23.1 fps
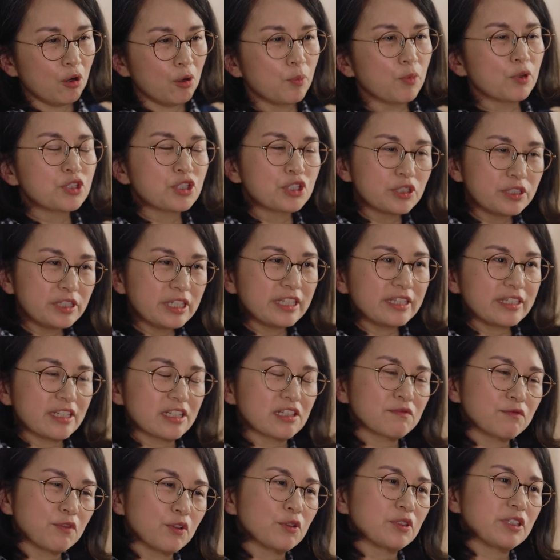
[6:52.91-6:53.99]

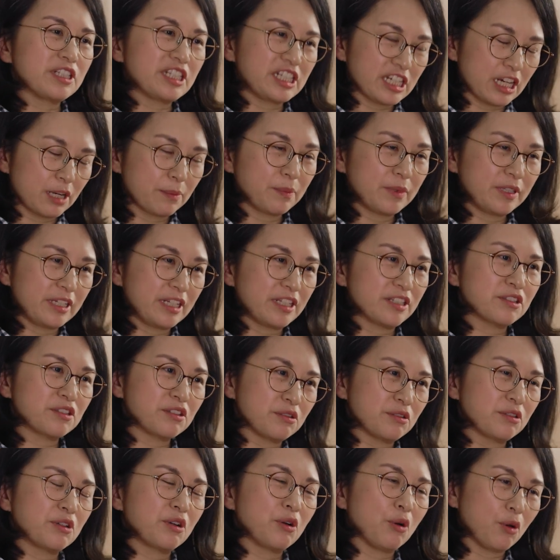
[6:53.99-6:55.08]
opportunities for the Japanese
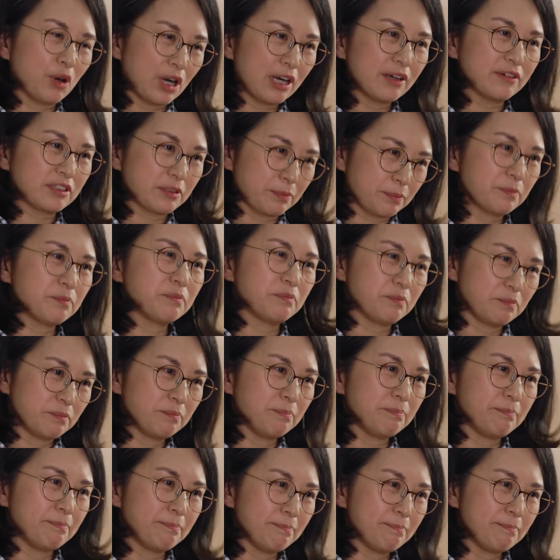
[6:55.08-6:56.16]
to go out,
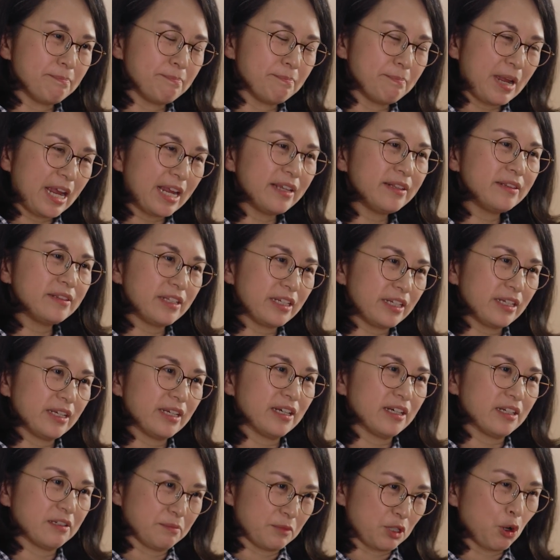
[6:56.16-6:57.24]
mainly
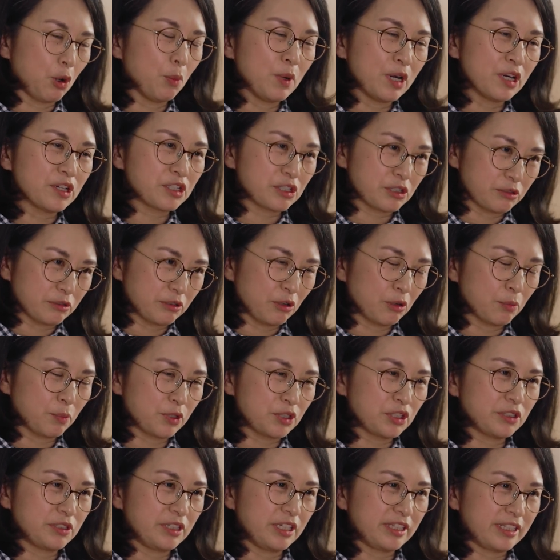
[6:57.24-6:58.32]
commercial
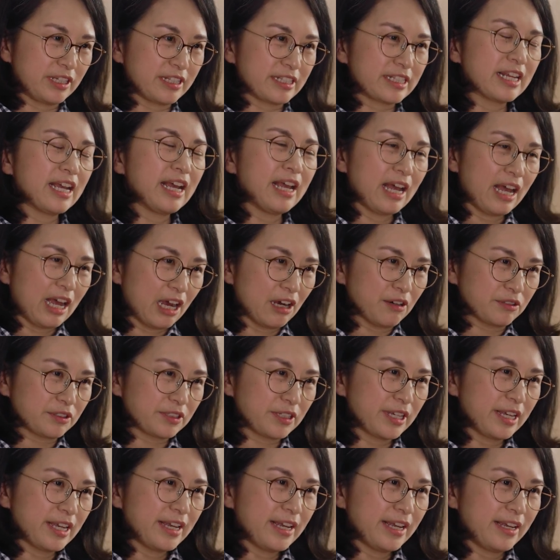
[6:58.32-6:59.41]
opportunities
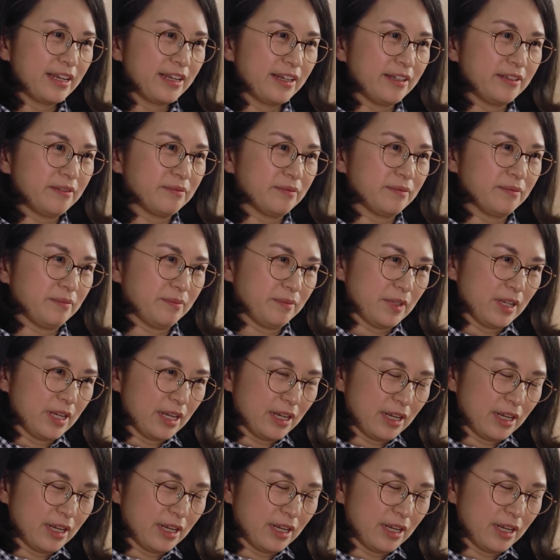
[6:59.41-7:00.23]
out in